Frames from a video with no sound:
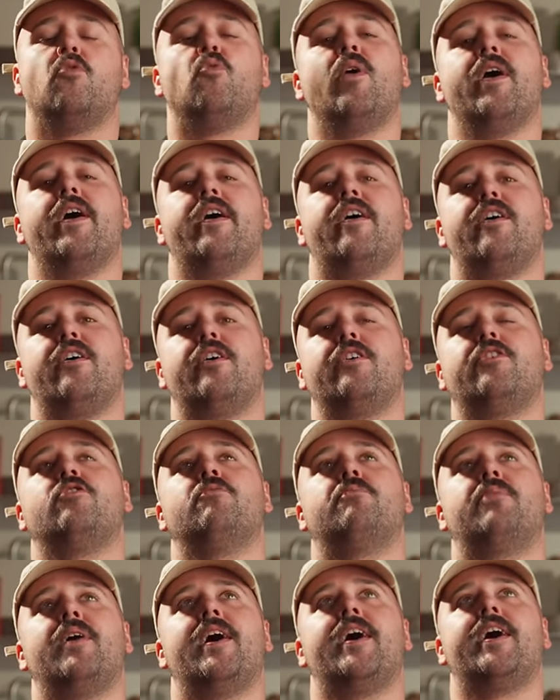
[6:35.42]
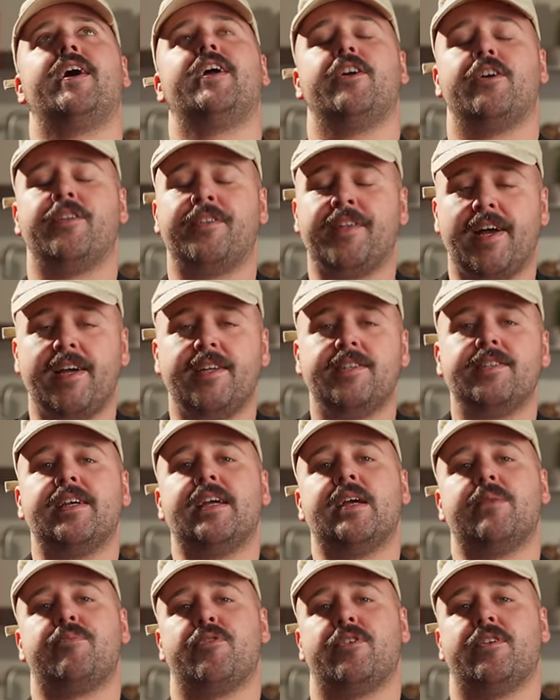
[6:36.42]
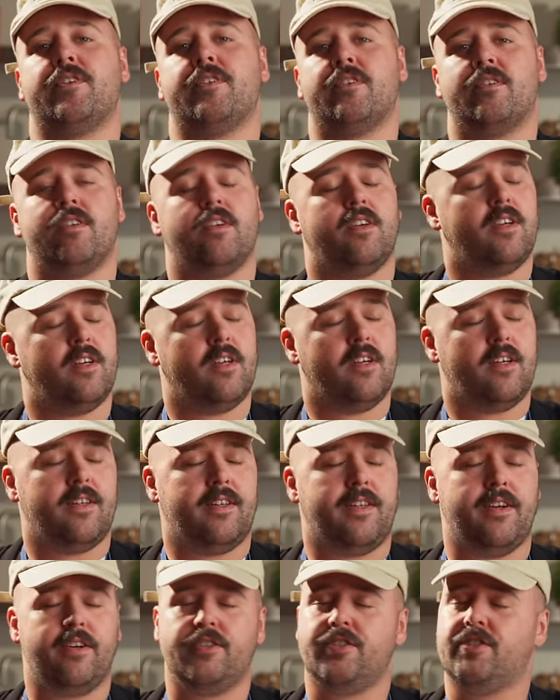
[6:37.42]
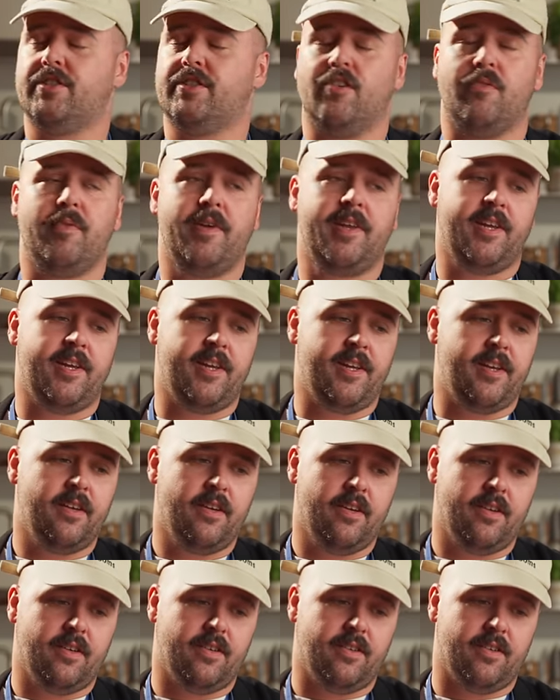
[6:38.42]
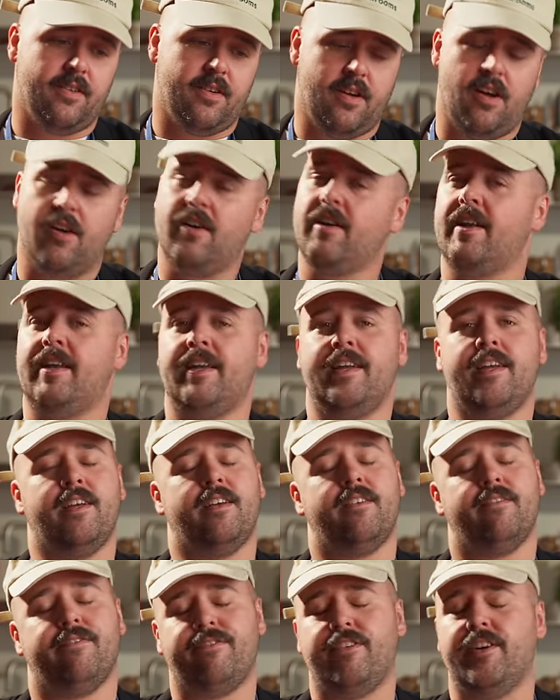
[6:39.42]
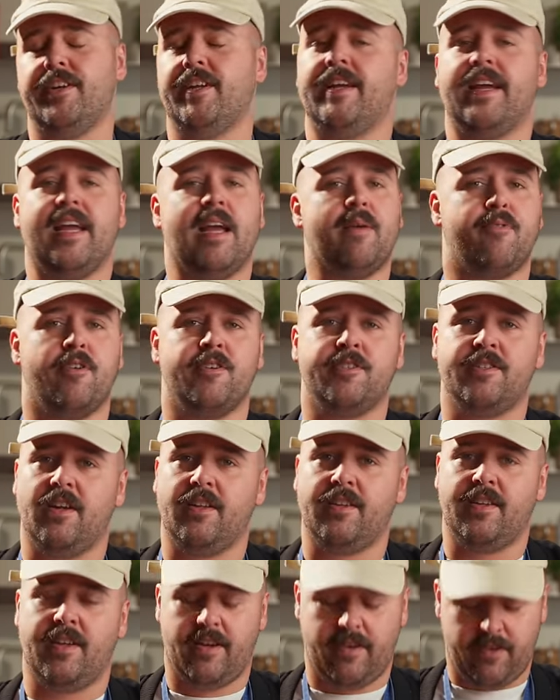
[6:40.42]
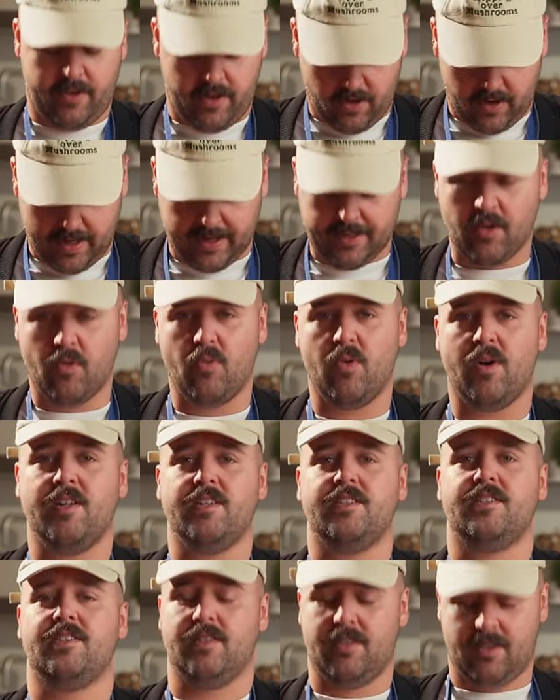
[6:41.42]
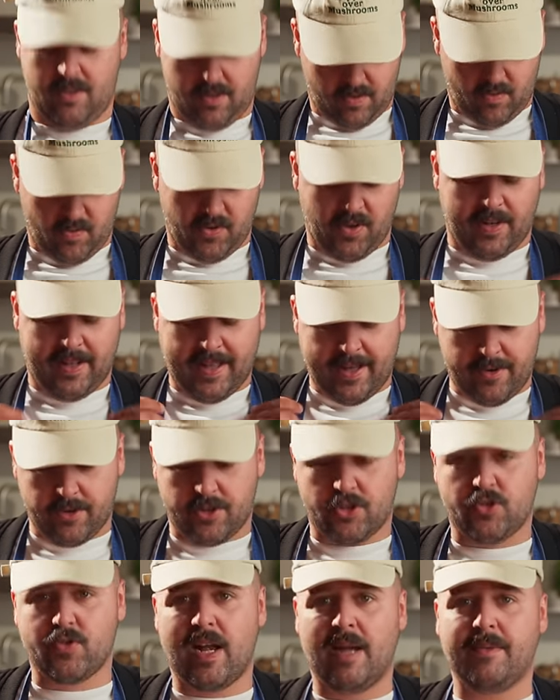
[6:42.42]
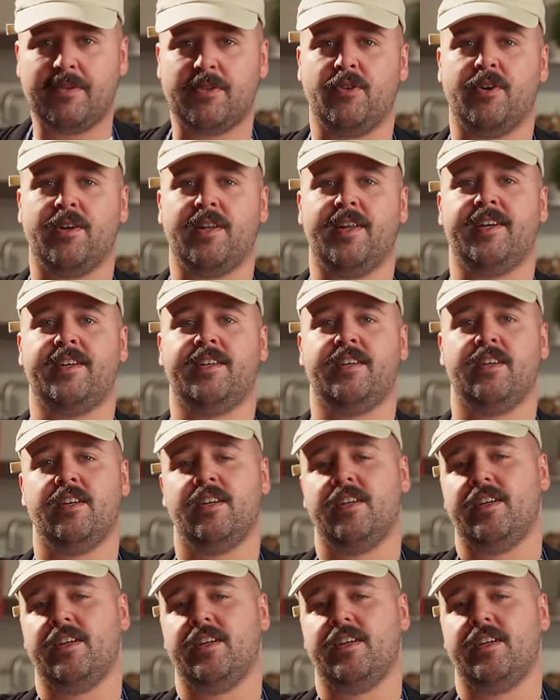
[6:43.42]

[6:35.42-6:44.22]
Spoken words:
Where to buy a nice apron? There's so many ugly fucking aprons out there, you know, like the ones with the leather straps look like